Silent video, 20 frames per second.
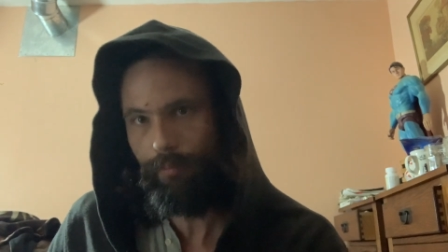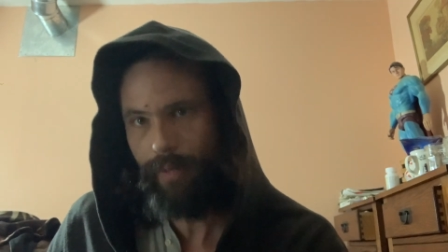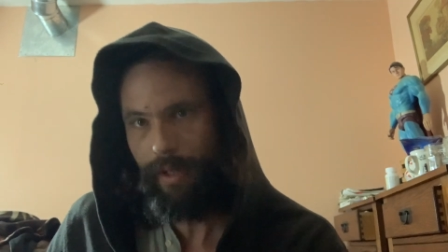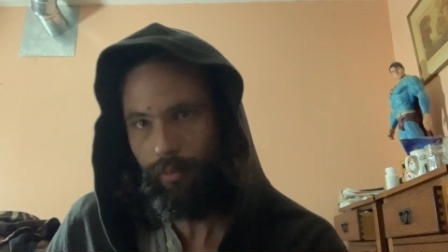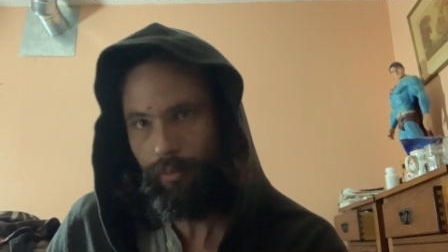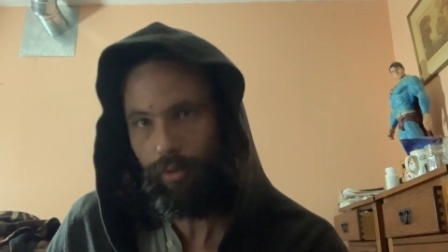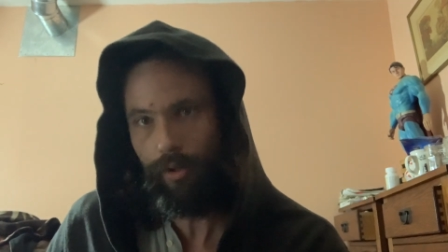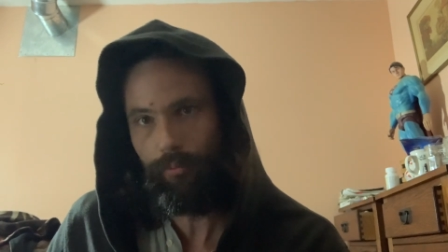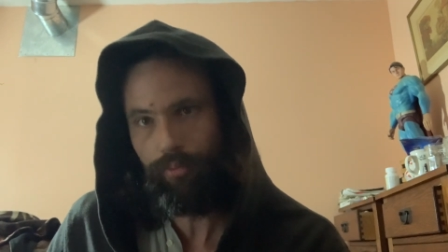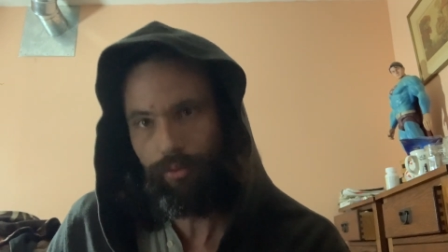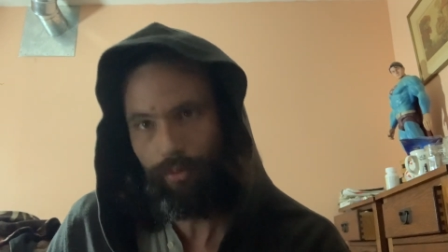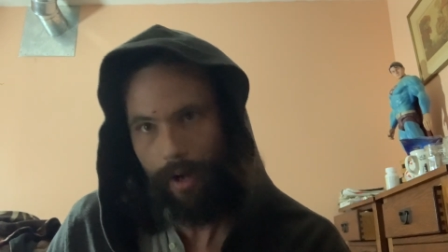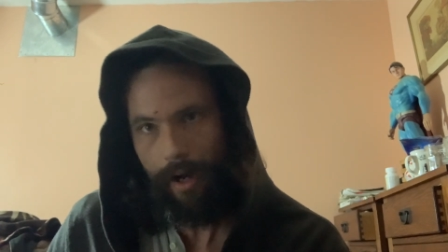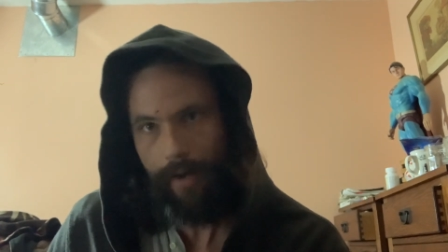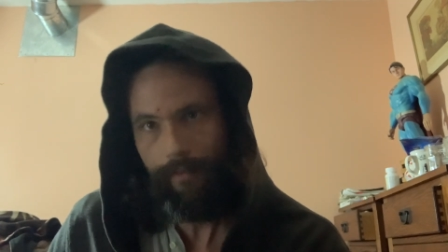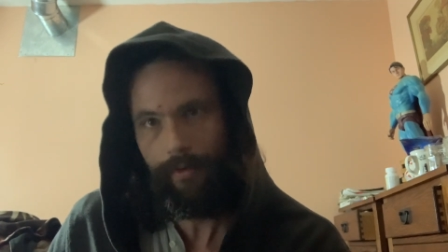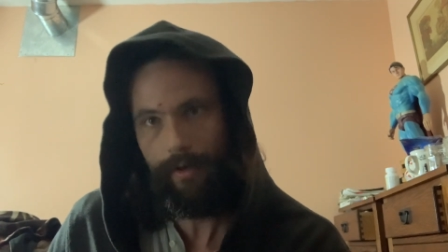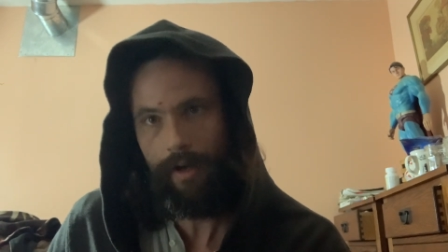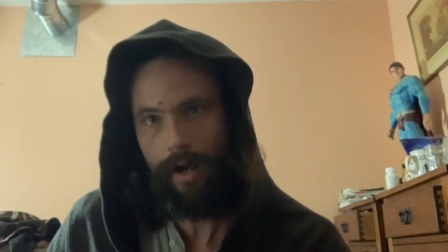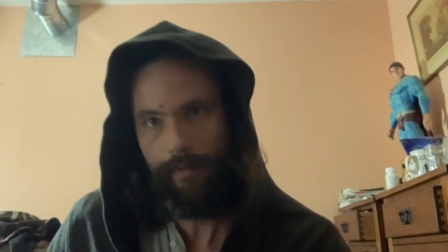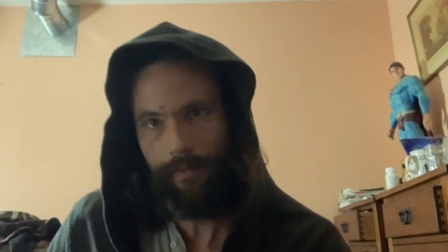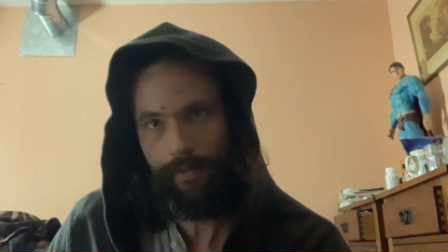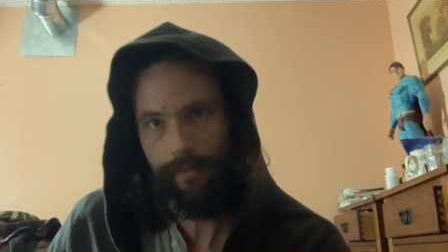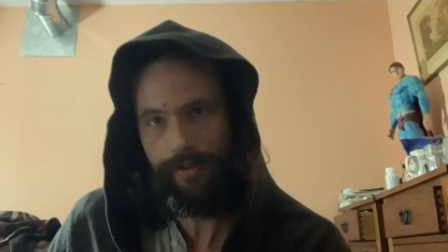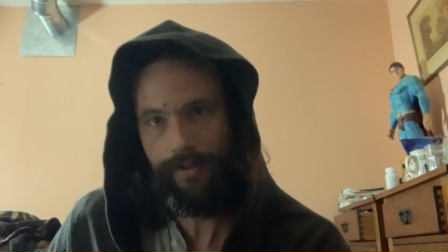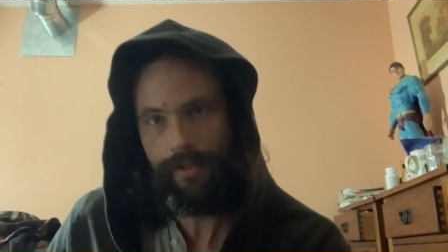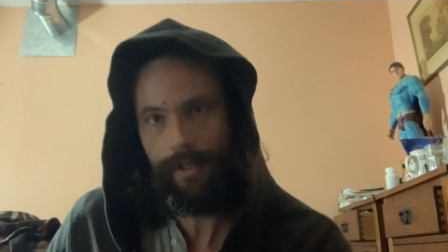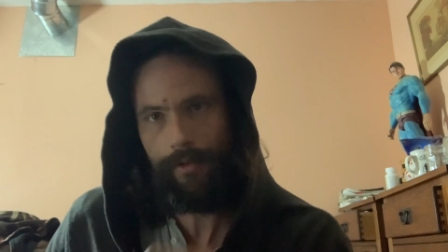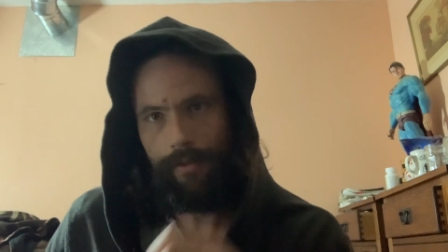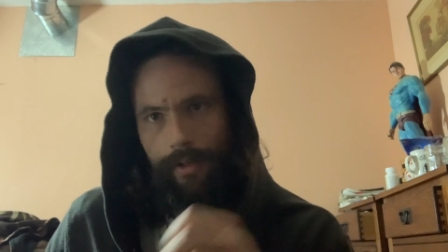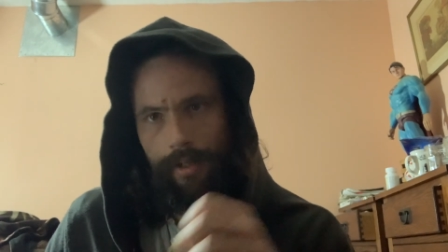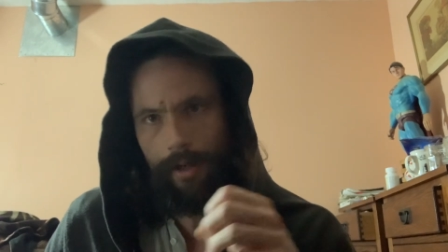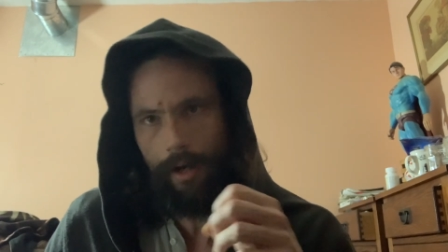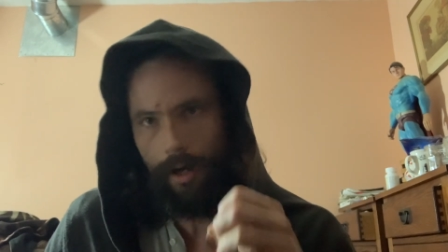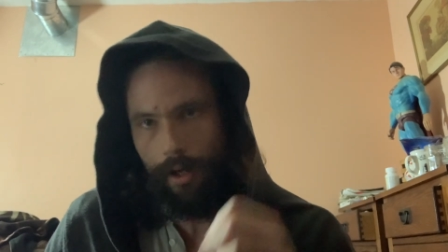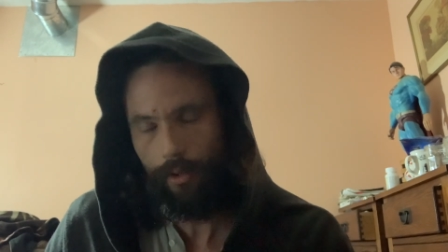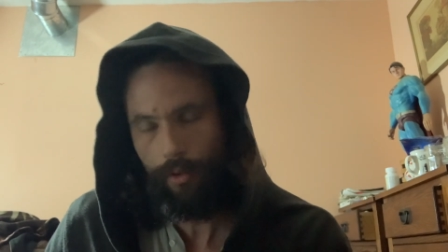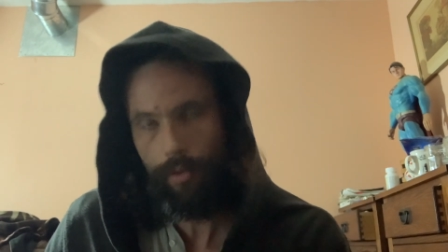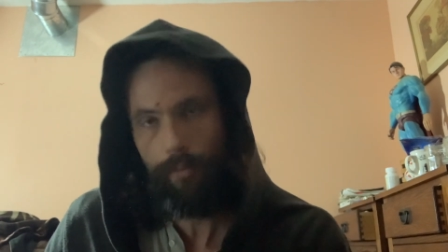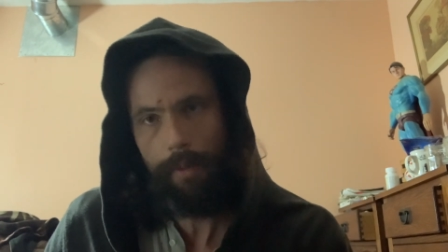people to profit off of selling
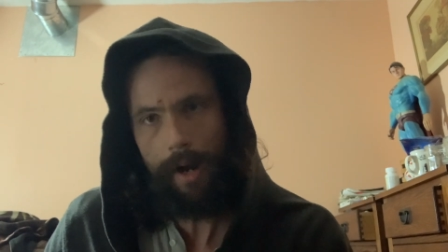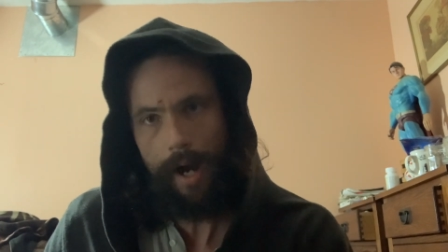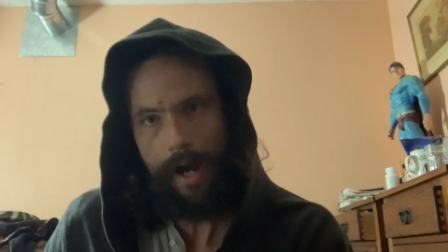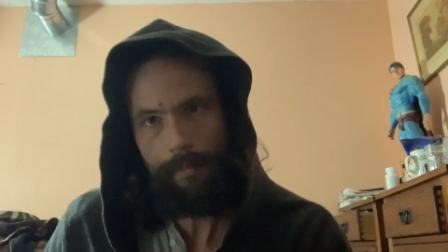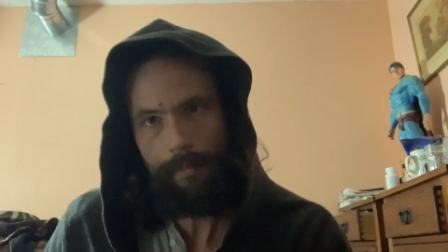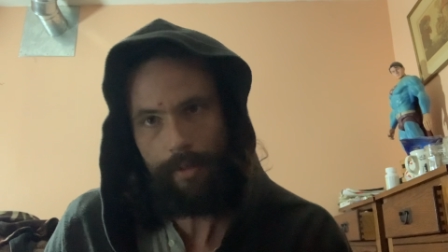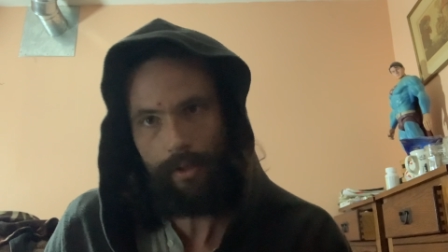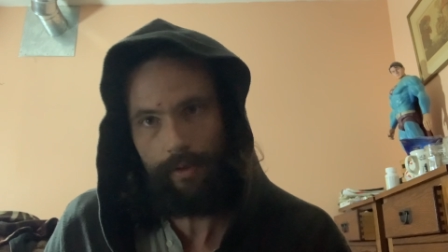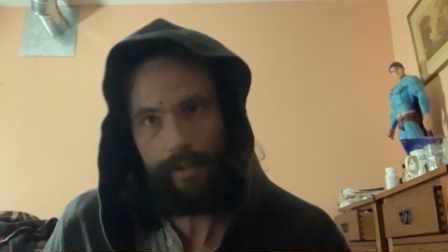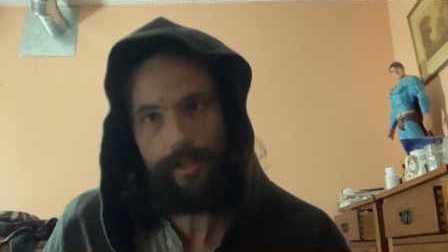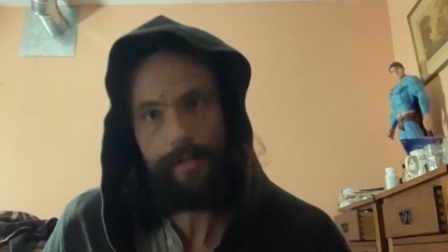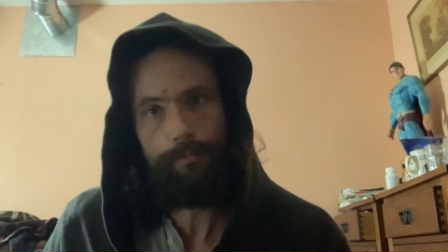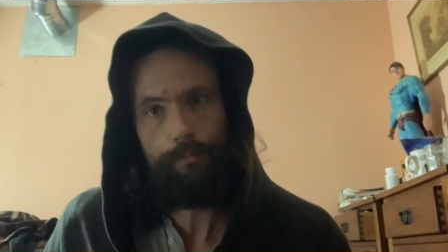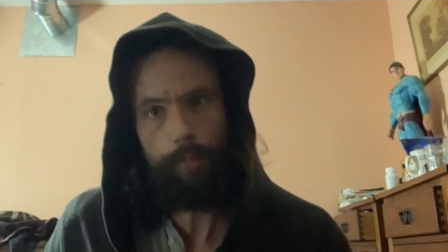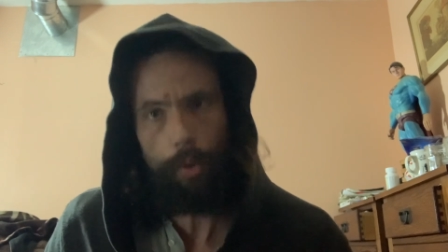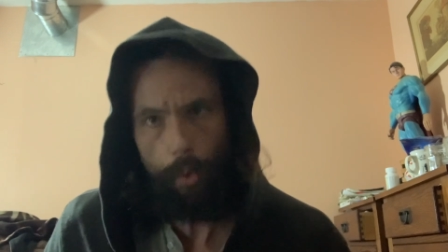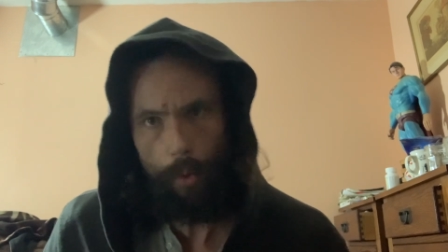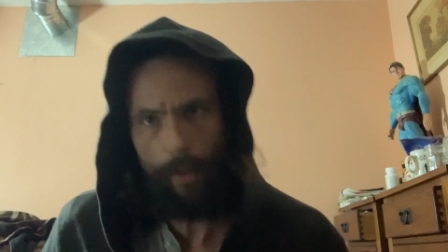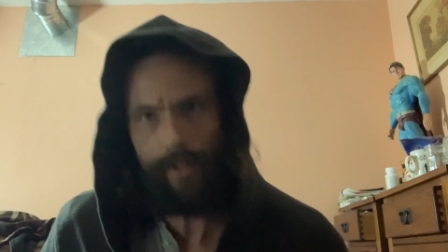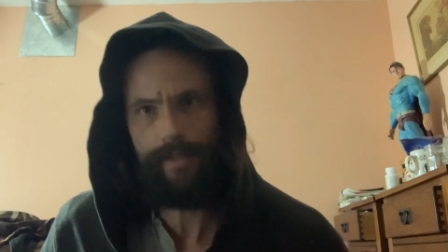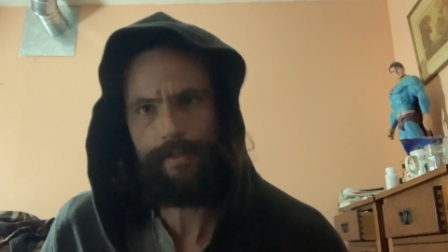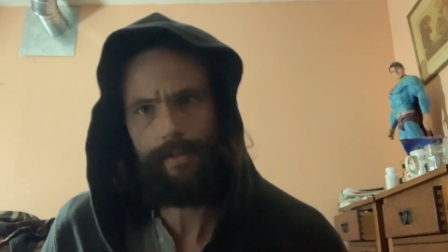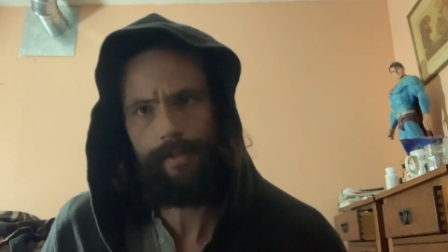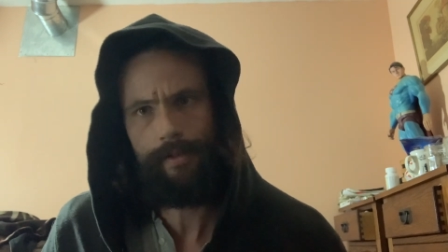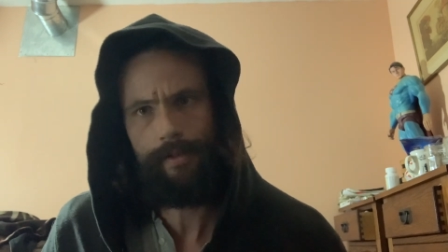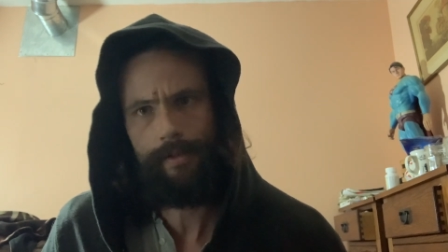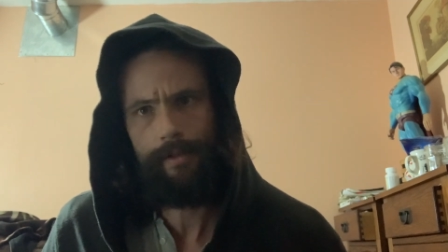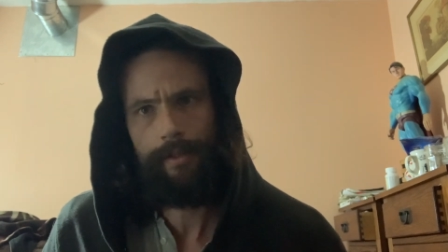our own populace poison.